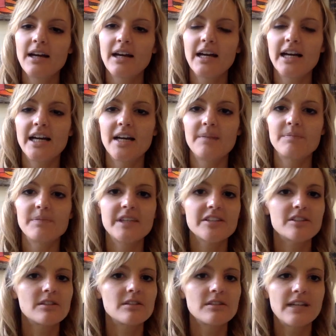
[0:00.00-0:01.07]
There's
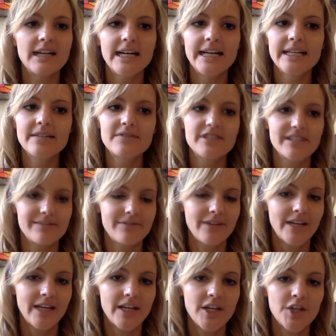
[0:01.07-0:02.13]
a lot of
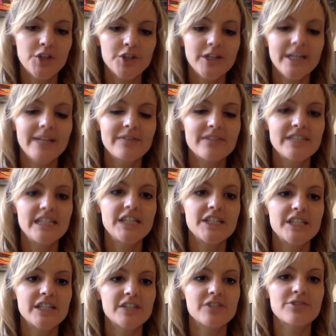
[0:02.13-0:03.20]
different creative
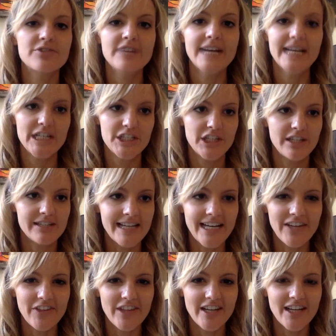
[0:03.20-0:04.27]
teaching strategies
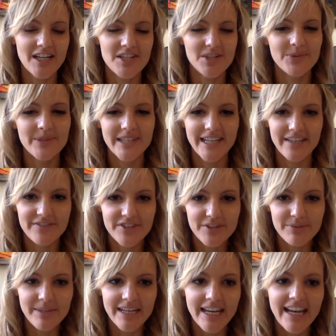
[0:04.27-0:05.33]
out there. I don't want to give too
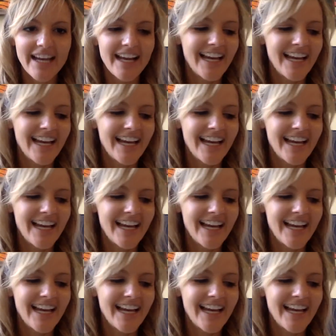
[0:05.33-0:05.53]
many.